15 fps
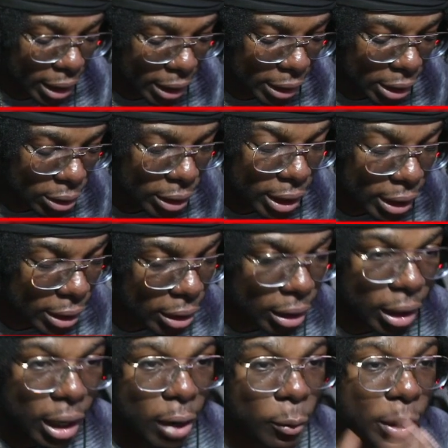then you get the
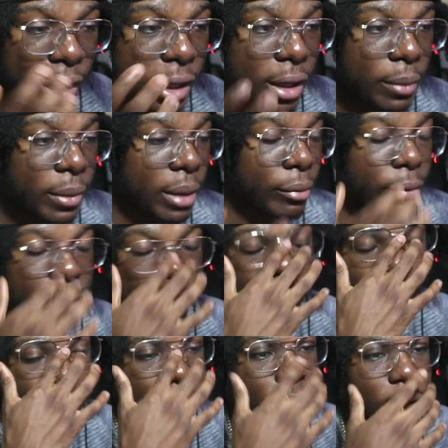awakening memory
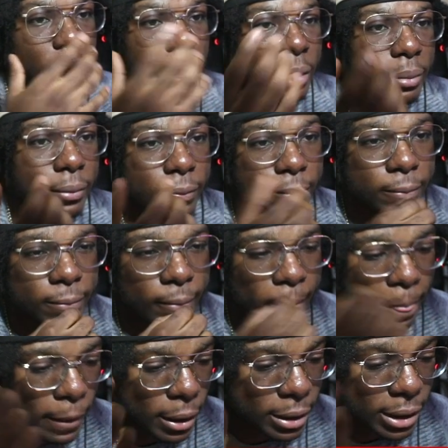from the
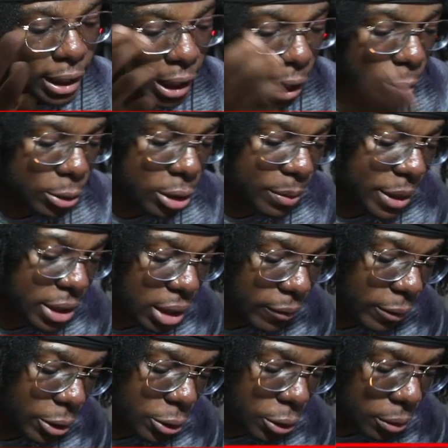Zenkai Ultra Space Time
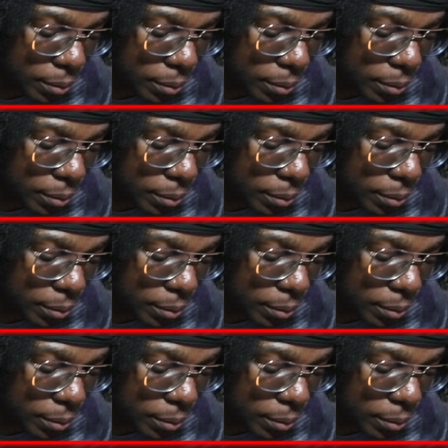Rush shop.